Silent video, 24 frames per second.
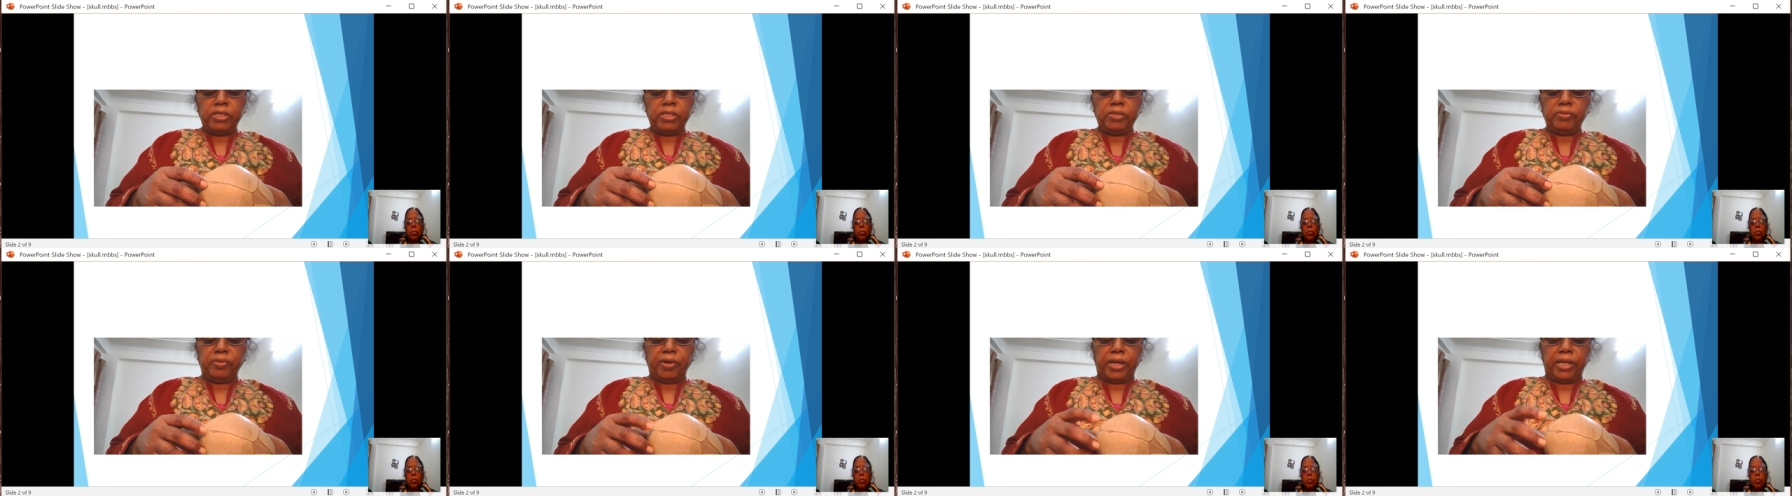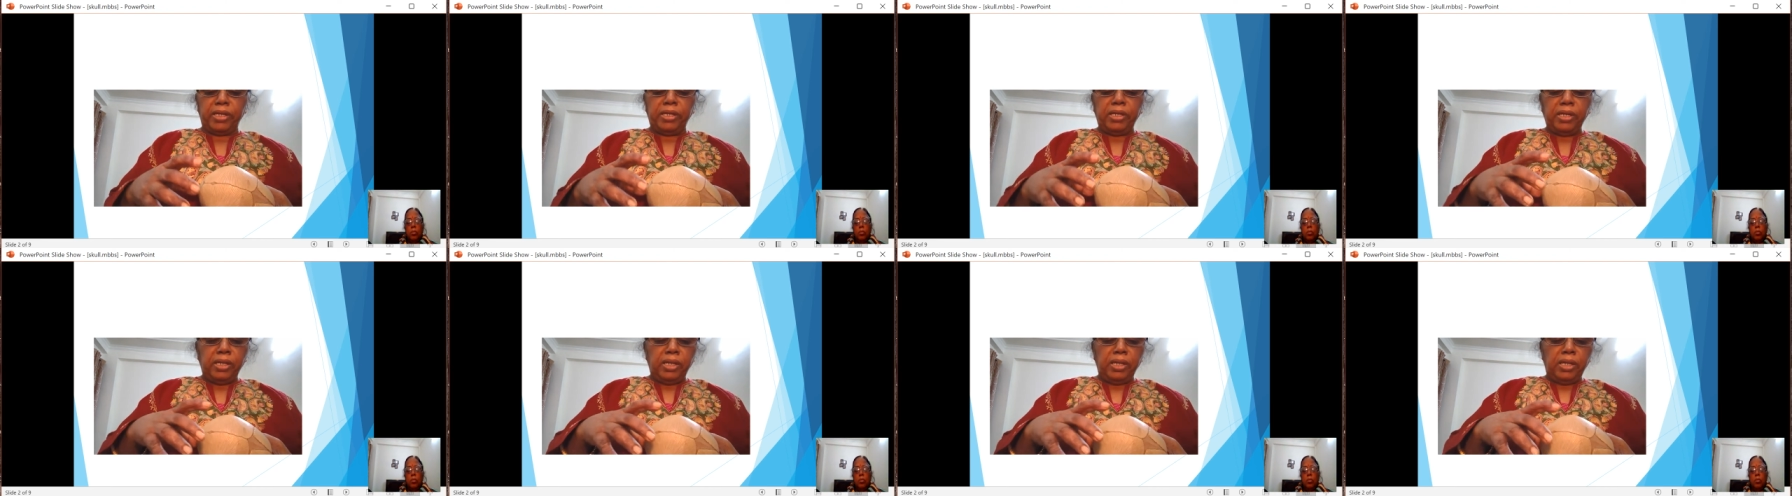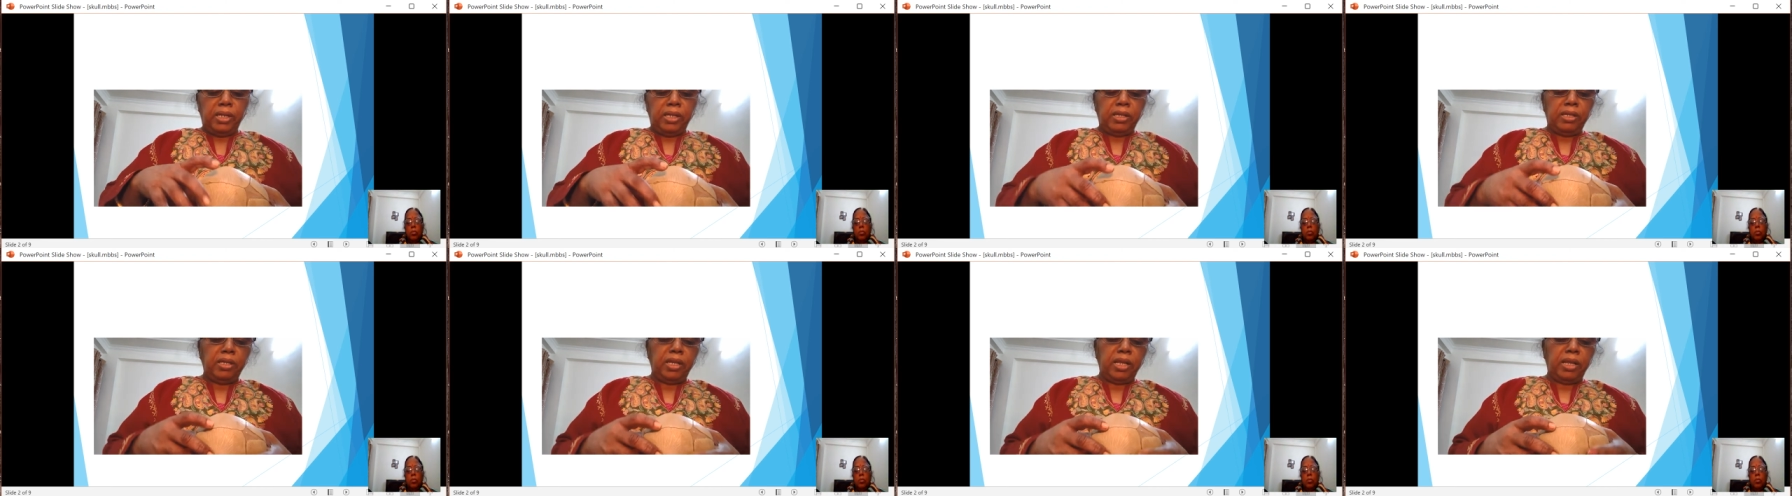find
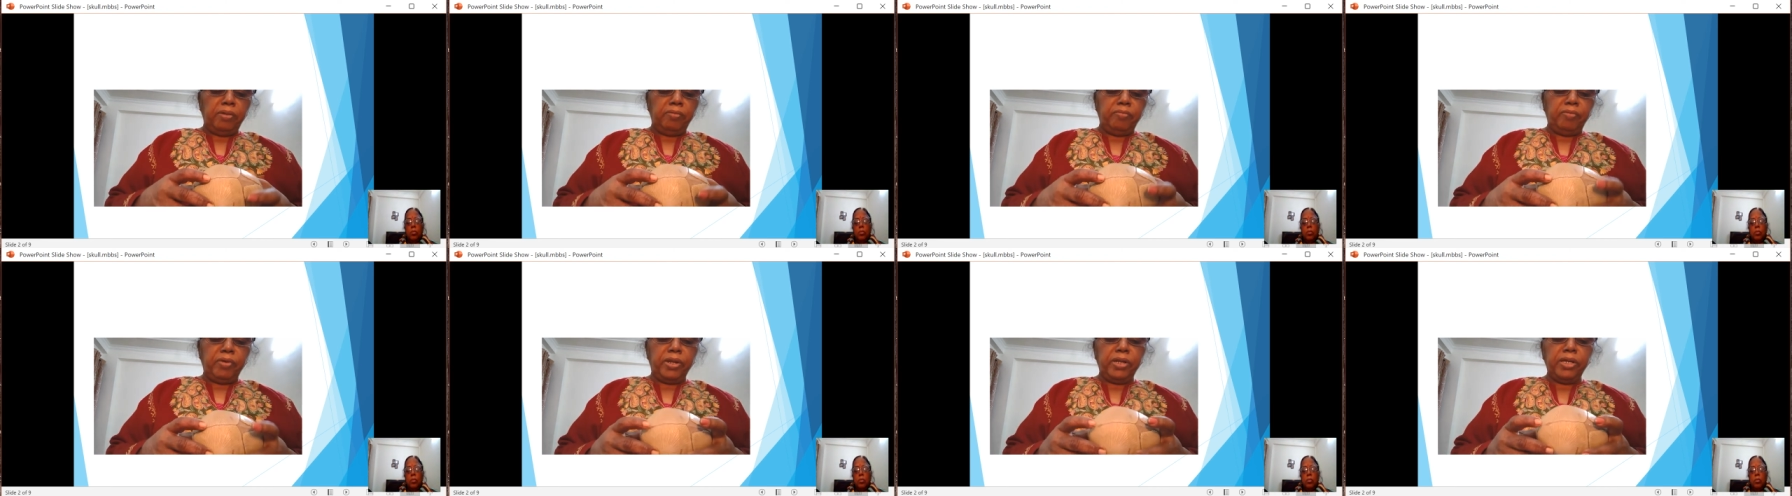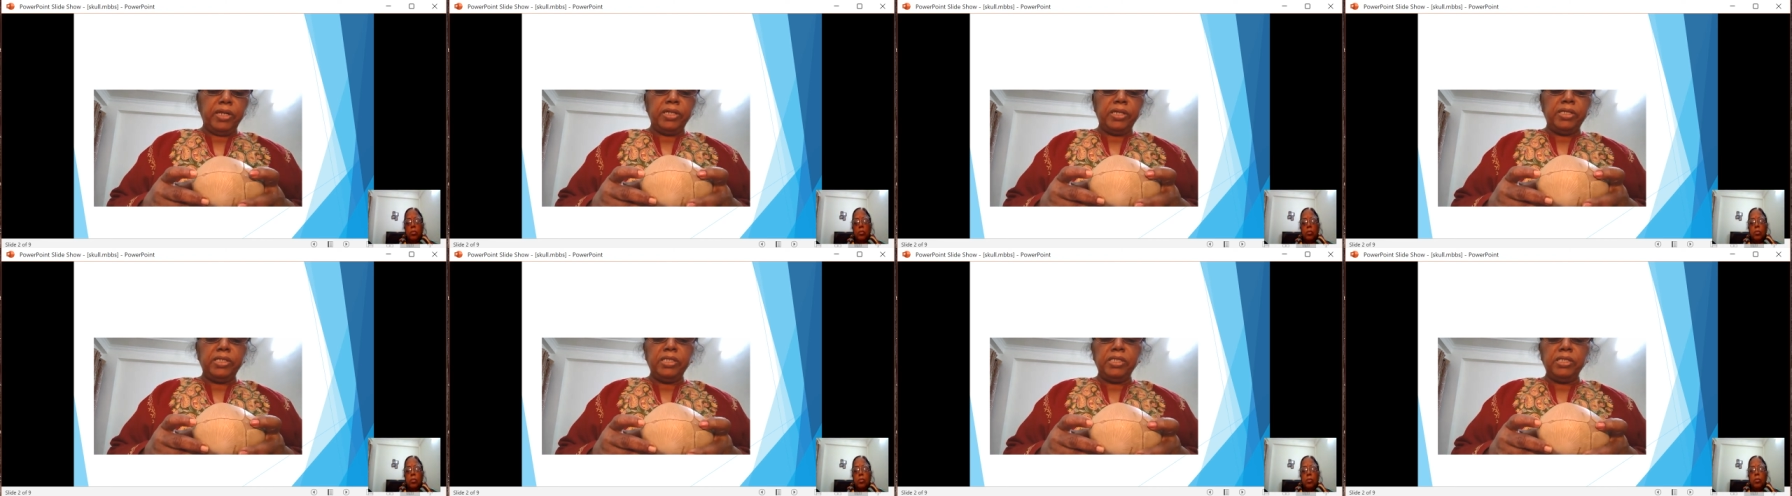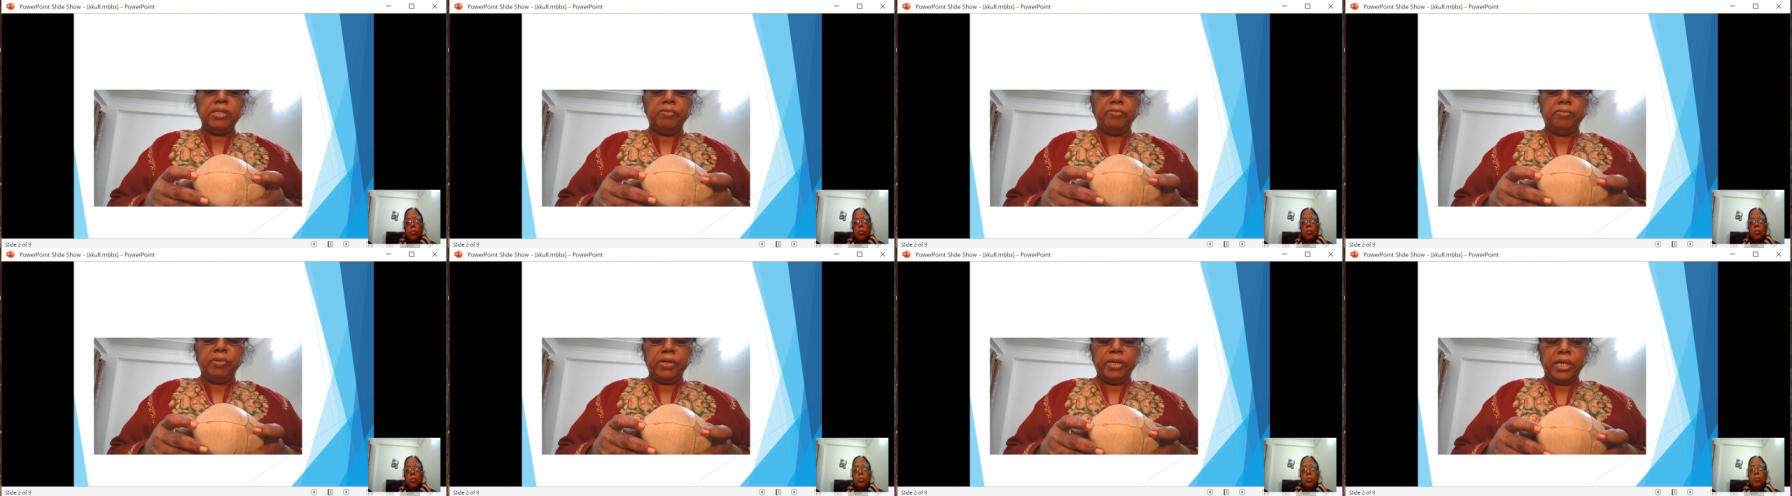that when it is a
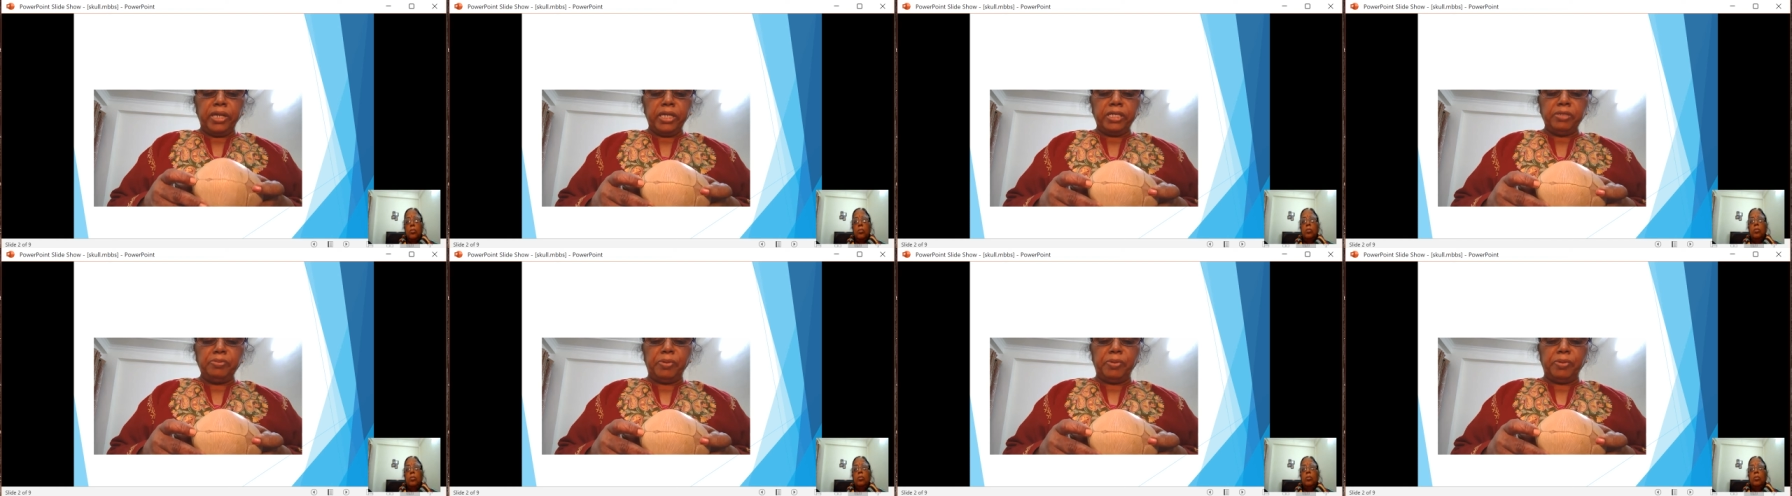vertex